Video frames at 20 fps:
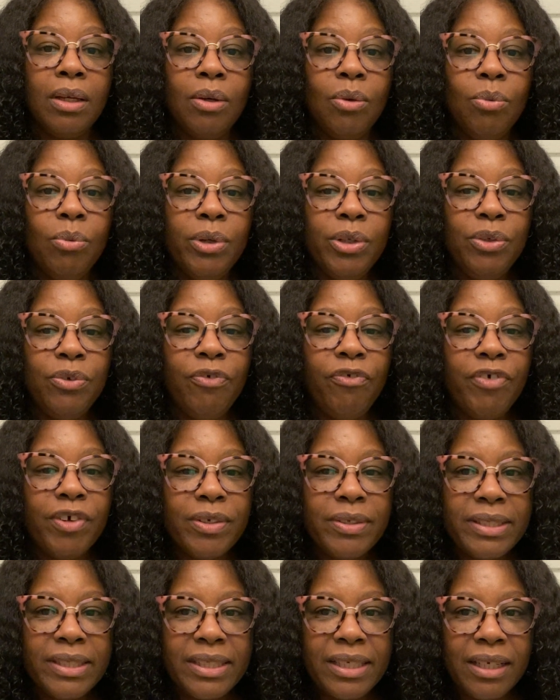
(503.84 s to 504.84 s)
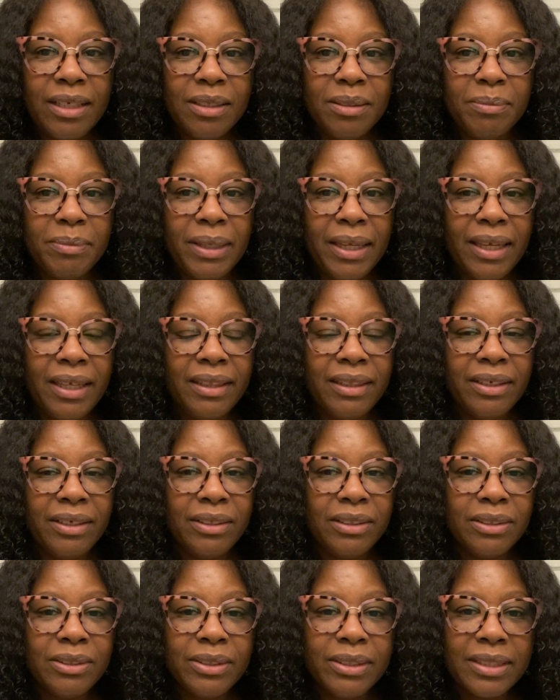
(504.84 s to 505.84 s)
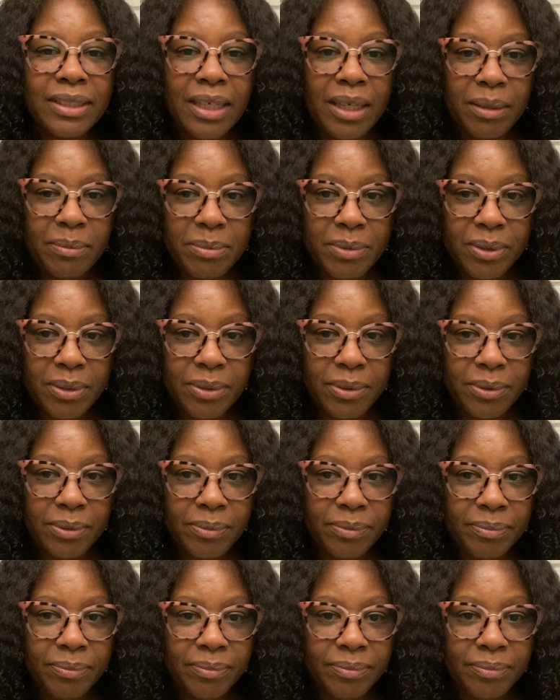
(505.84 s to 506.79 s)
when you first tell them that, they're a little skeptical.